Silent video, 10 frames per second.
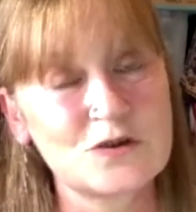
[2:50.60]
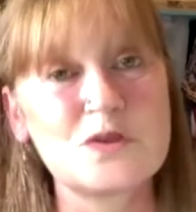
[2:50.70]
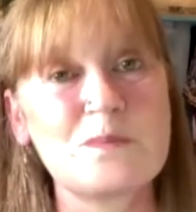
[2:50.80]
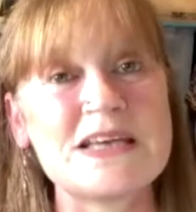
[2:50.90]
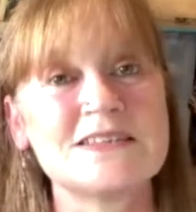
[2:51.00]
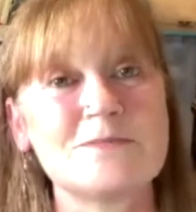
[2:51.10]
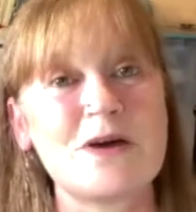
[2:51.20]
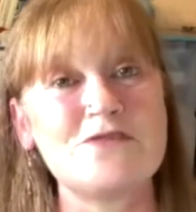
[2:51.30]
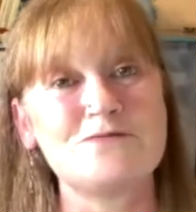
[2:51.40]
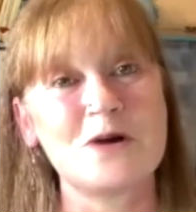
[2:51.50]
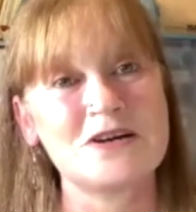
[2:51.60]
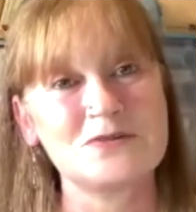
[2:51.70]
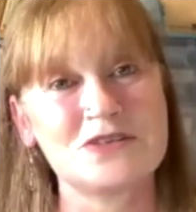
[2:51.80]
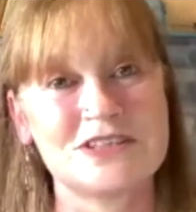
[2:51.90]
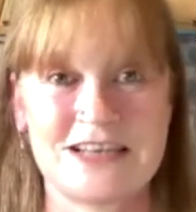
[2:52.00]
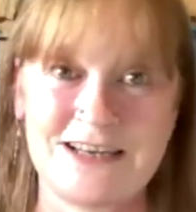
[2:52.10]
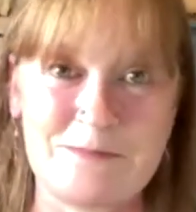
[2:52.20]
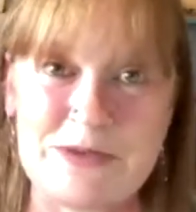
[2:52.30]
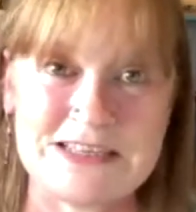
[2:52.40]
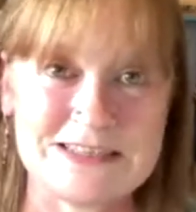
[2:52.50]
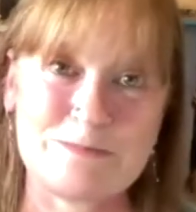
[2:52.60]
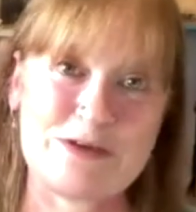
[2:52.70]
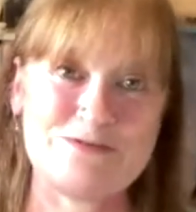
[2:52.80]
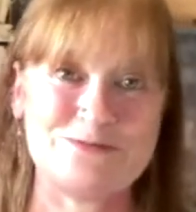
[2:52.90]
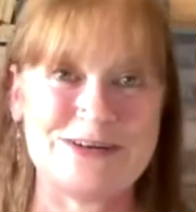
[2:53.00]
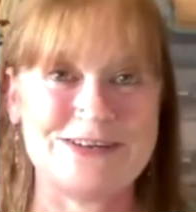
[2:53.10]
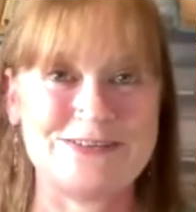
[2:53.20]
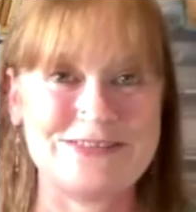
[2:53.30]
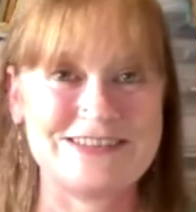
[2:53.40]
the best of both worlds, Jill. The best of both worlds.